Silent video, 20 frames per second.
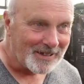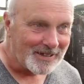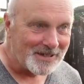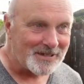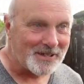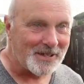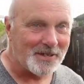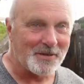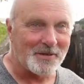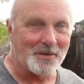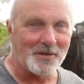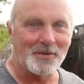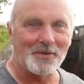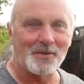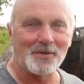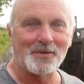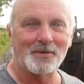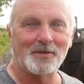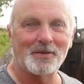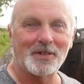So
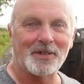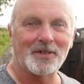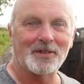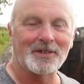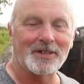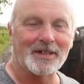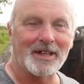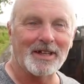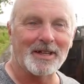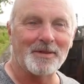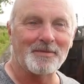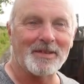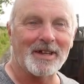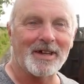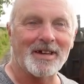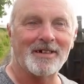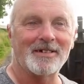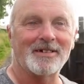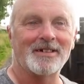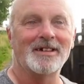we couldn't let him
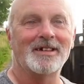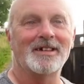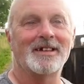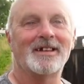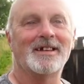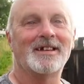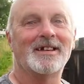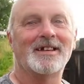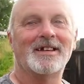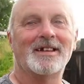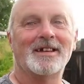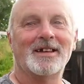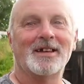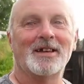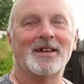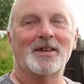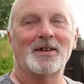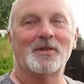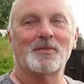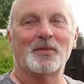down.
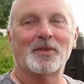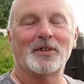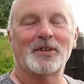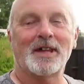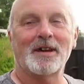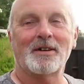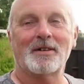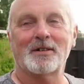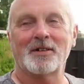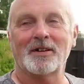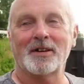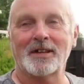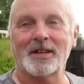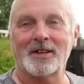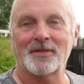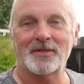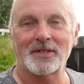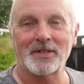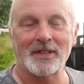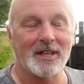But now I'm going
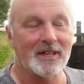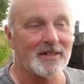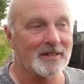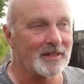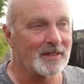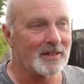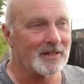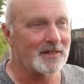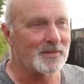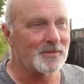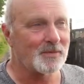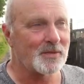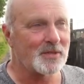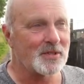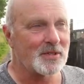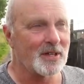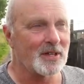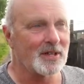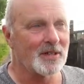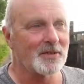to have to get
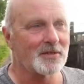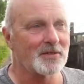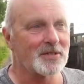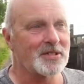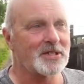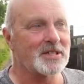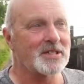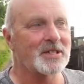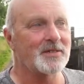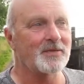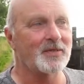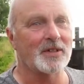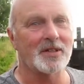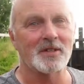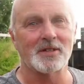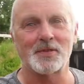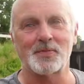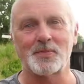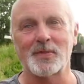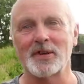a load of
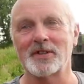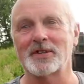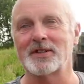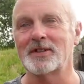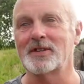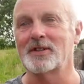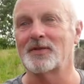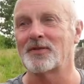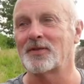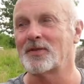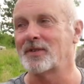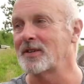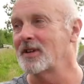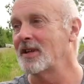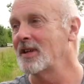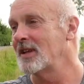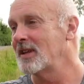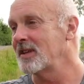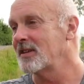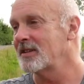certificates printed up for
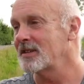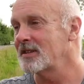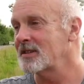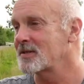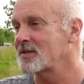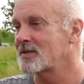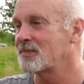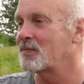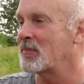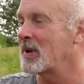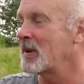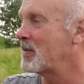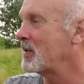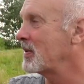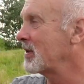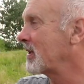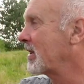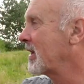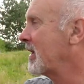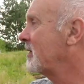these
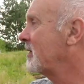people that